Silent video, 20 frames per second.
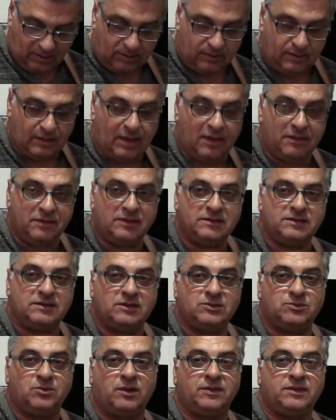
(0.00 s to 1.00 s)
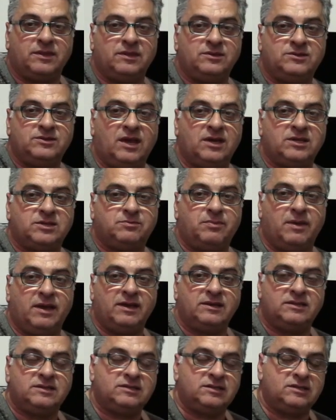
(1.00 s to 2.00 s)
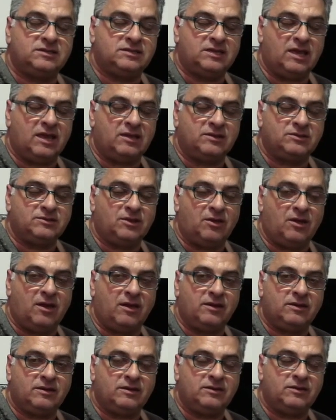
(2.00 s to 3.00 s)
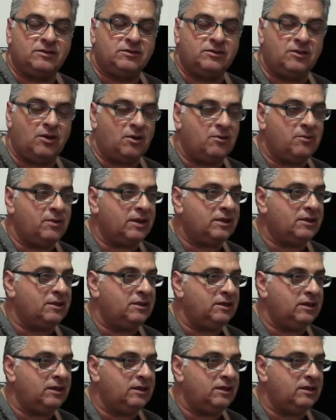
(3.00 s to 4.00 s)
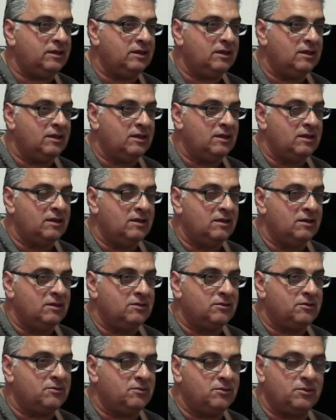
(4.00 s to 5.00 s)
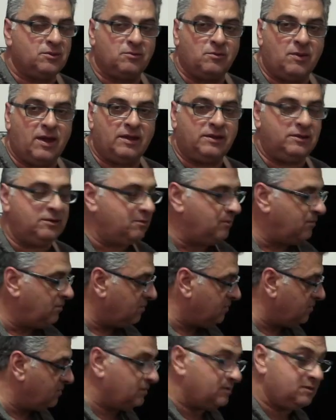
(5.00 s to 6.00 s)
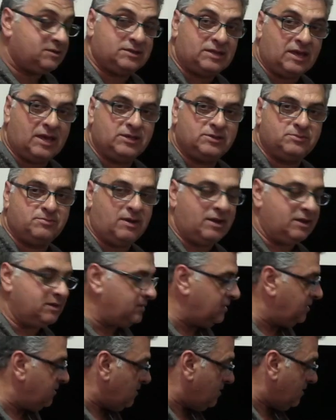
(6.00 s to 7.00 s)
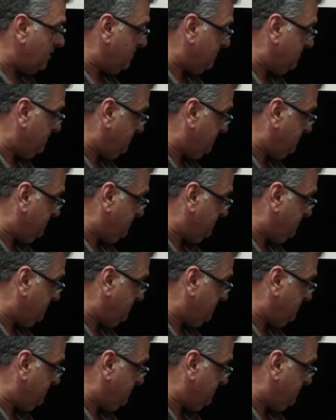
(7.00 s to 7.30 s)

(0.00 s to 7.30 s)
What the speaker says: Now this is what the jazz bass sounds like directly through the radial stage bug DI.